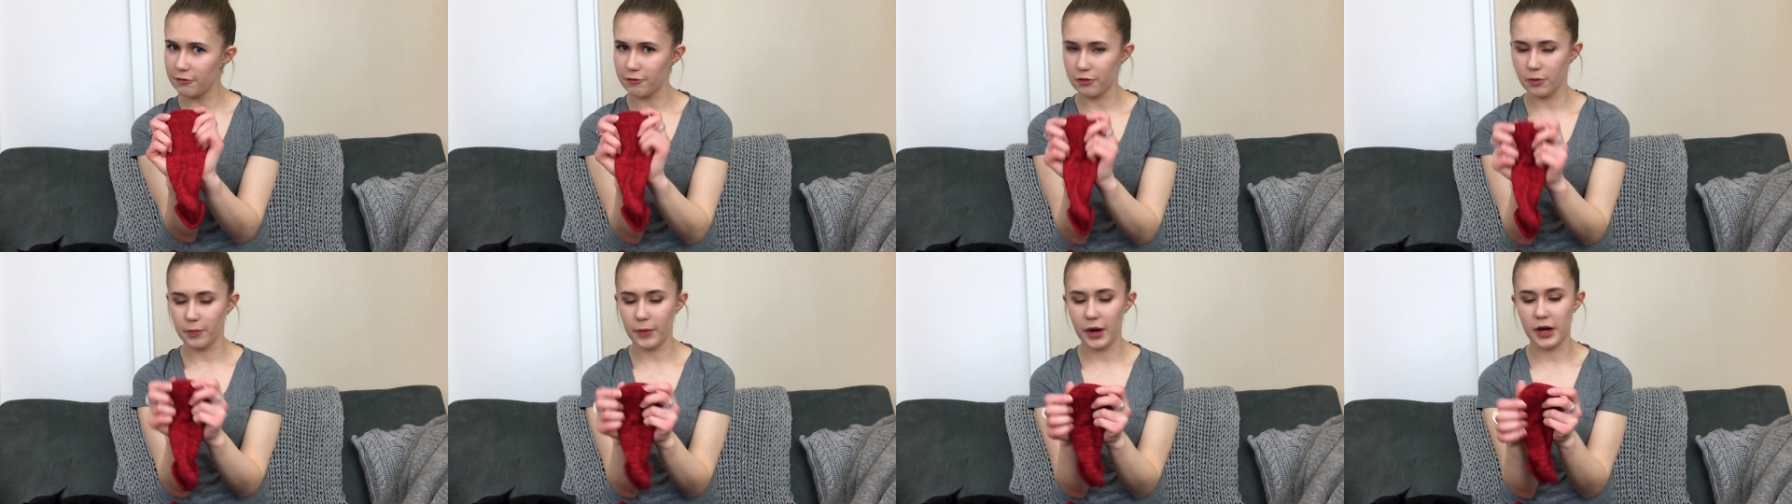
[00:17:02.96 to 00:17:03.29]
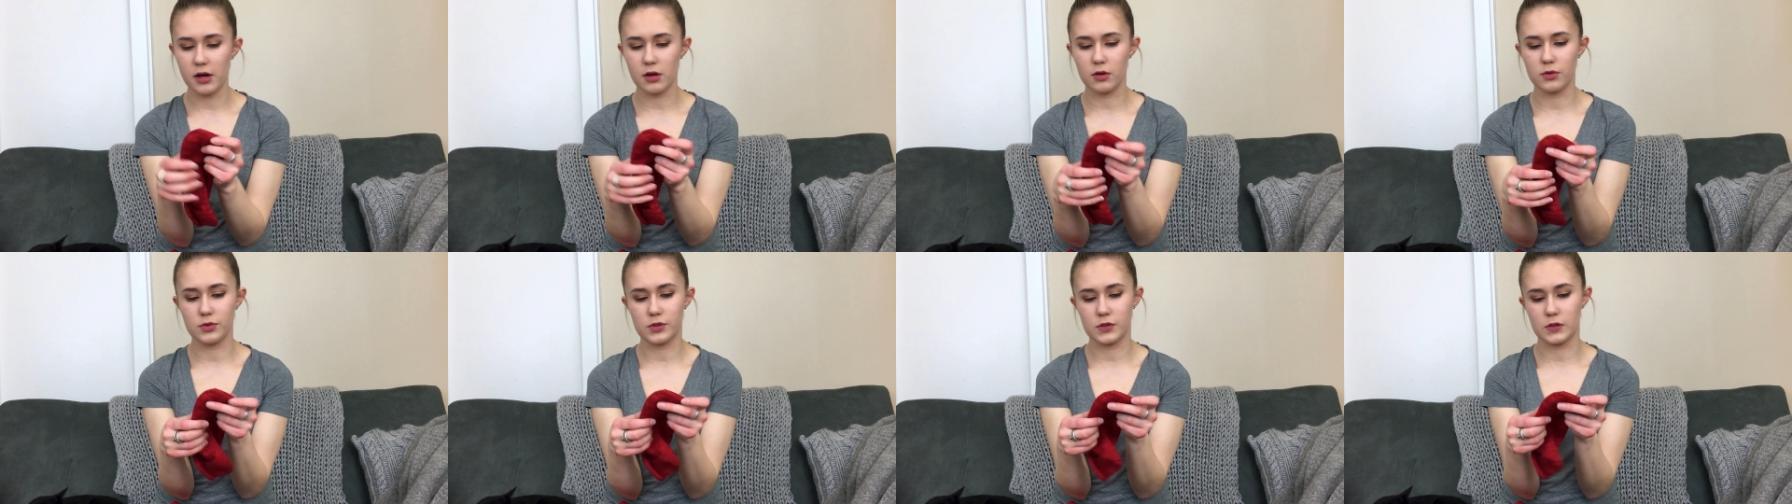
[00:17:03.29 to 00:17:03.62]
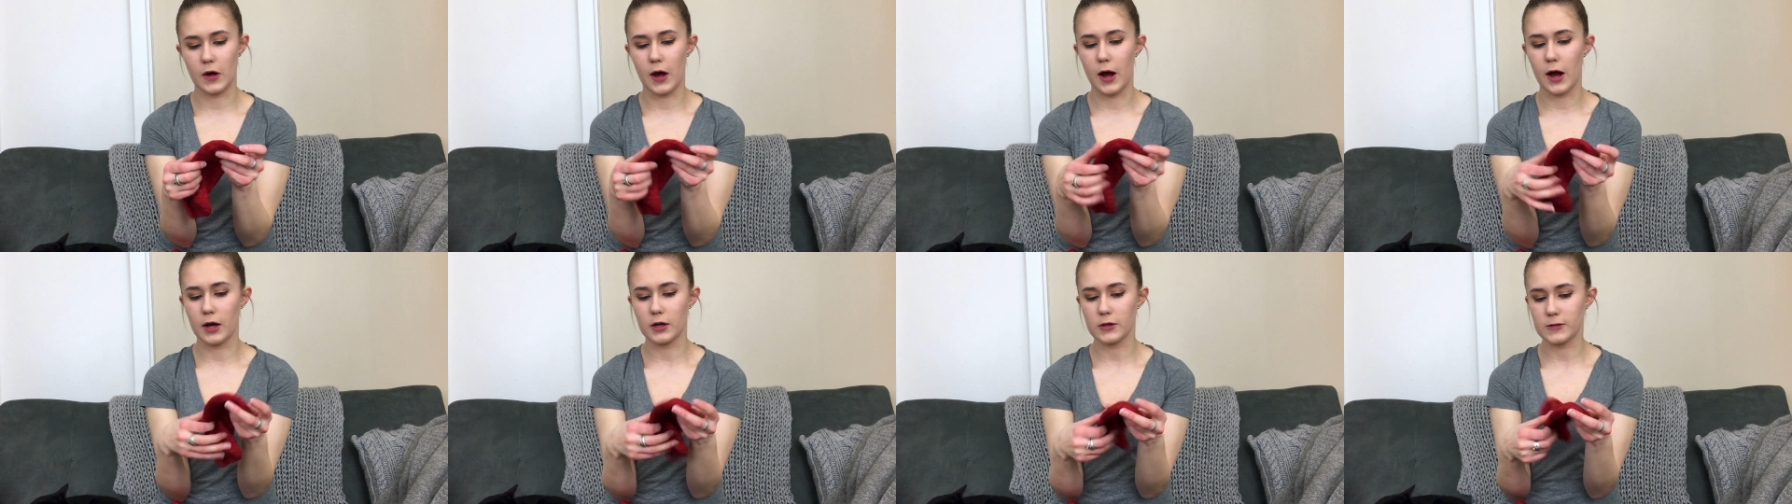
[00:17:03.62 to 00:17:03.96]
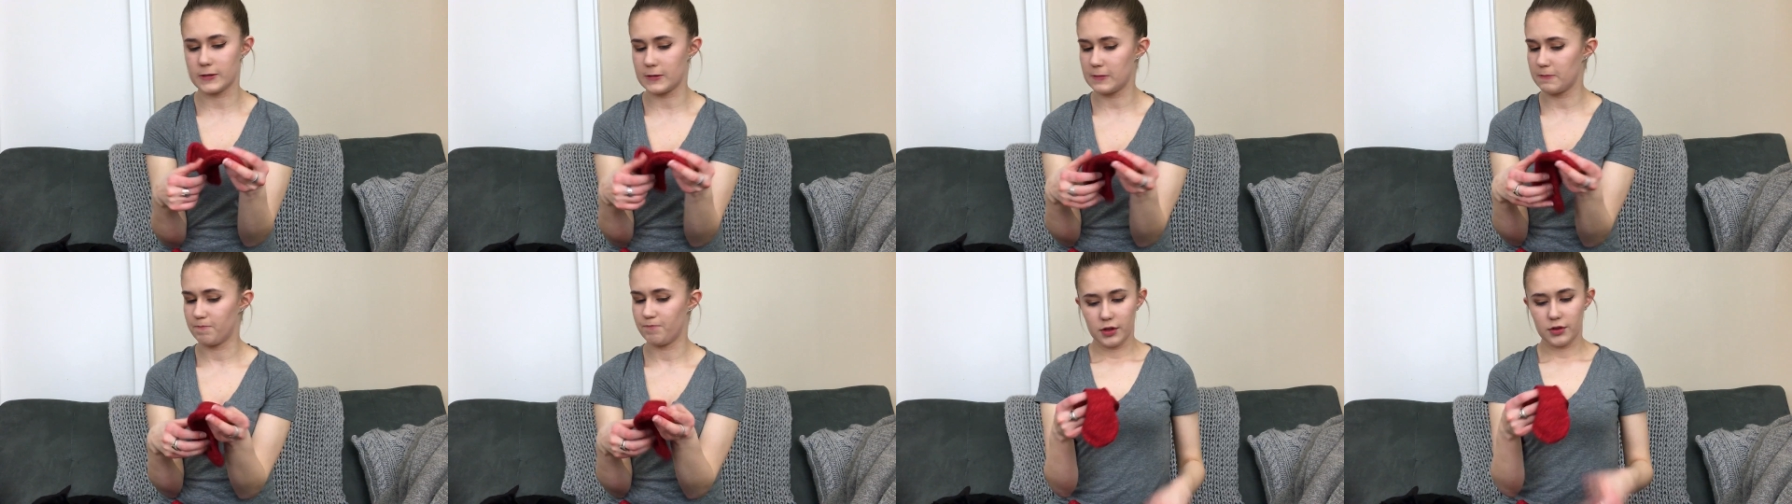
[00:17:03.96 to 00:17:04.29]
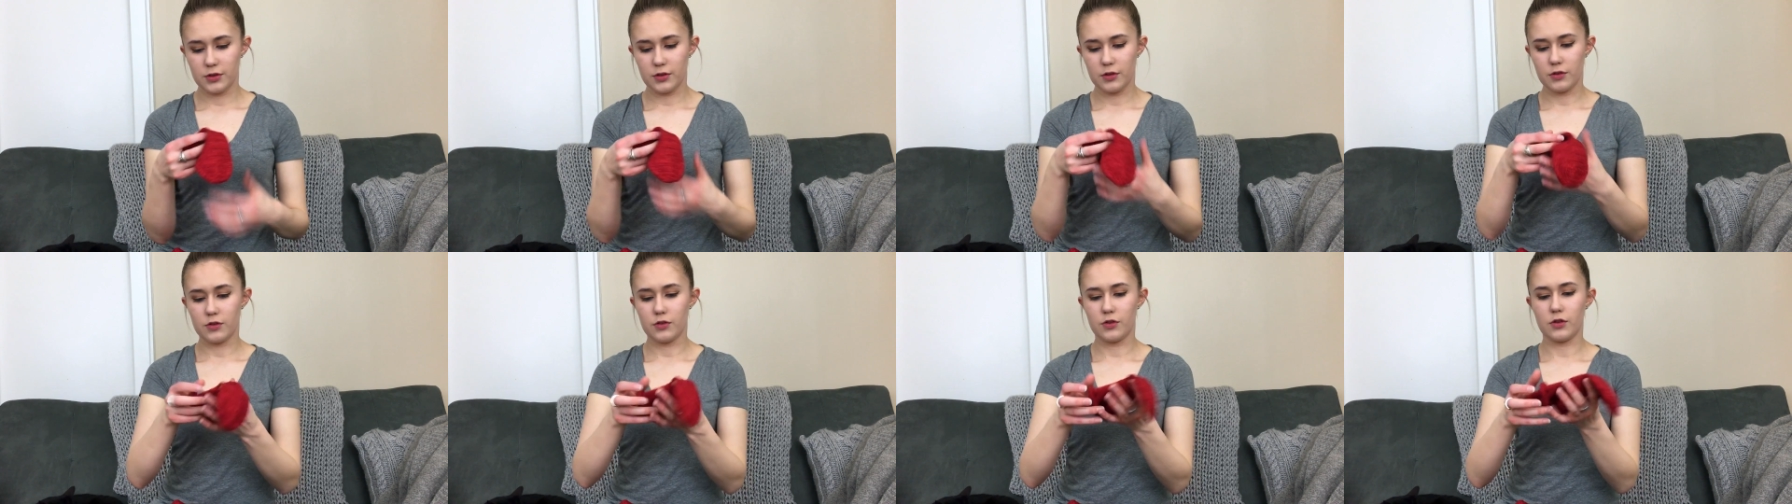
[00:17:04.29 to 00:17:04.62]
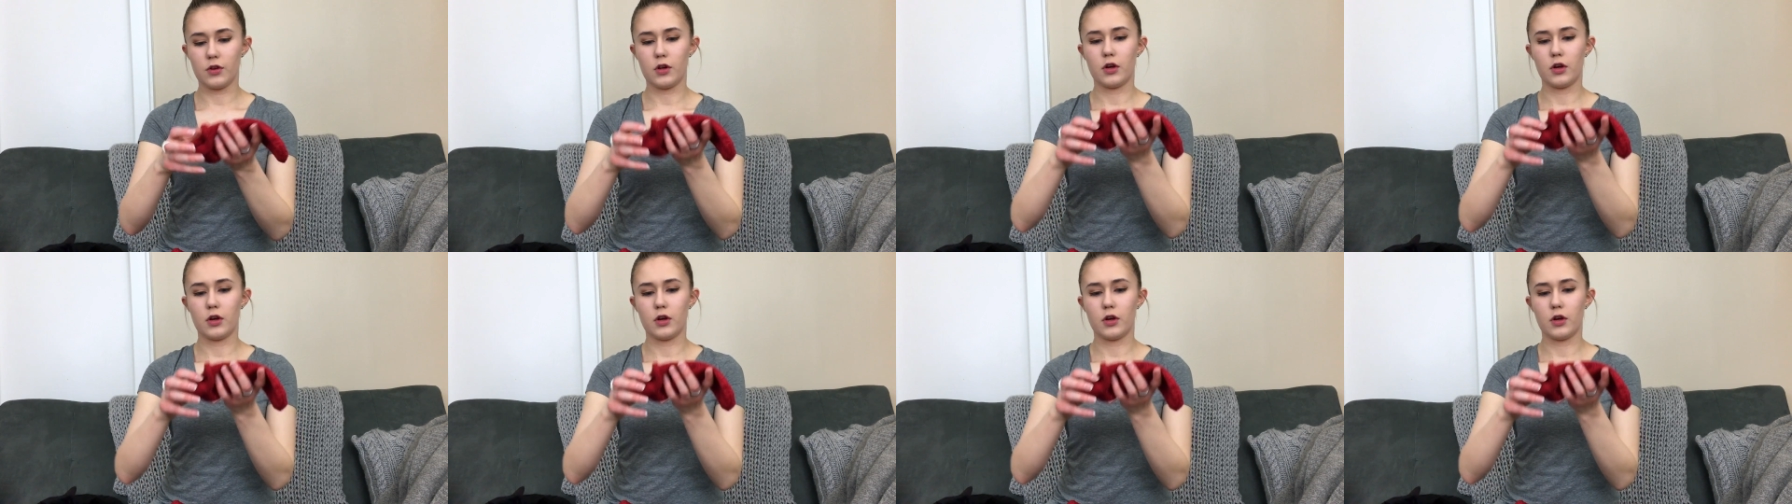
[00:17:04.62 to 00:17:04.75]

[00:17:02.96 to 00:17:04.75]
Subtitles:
it for my own socks. This is,